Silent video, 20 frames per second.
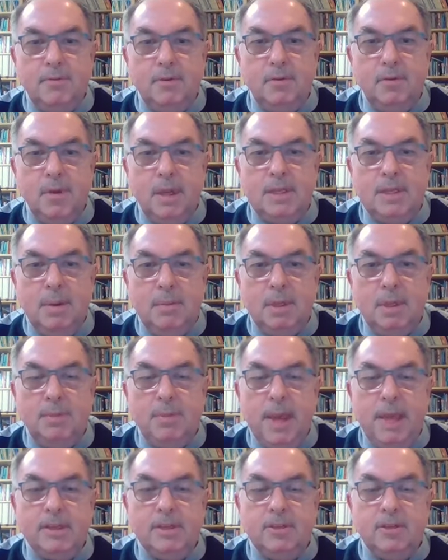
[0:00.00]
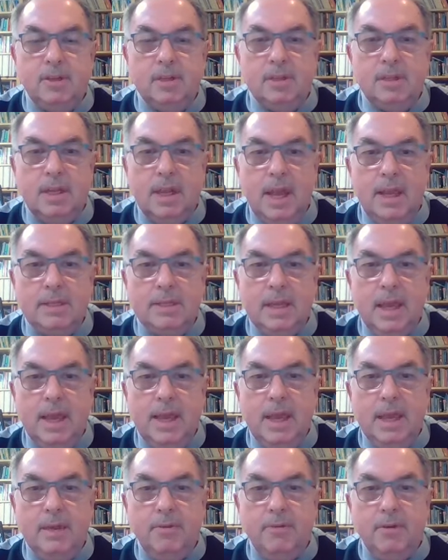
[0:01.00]
If you read some of the passages in
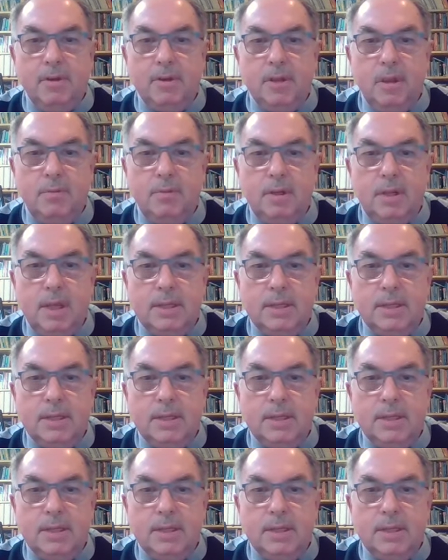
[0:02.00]
Isaiah, for example,